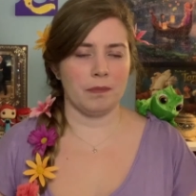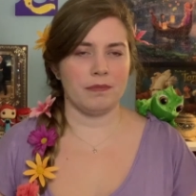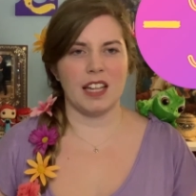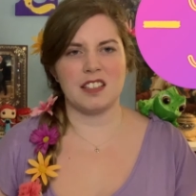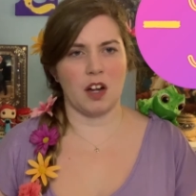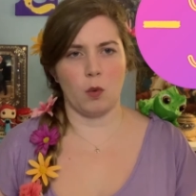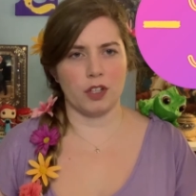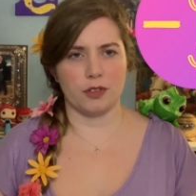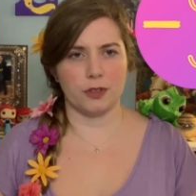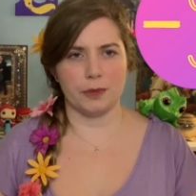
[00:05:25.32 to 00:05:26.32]
that's not
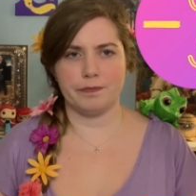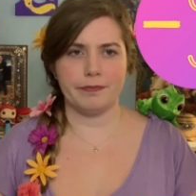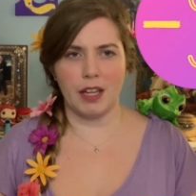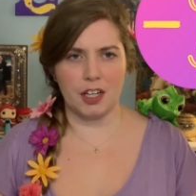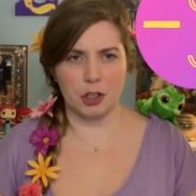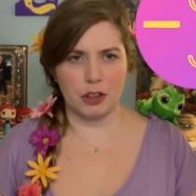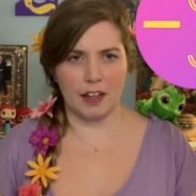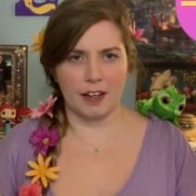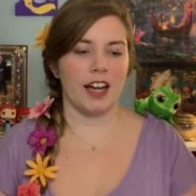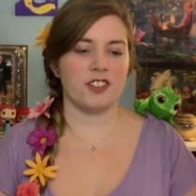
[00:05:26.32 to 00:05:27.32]
wonderful not a good thing. And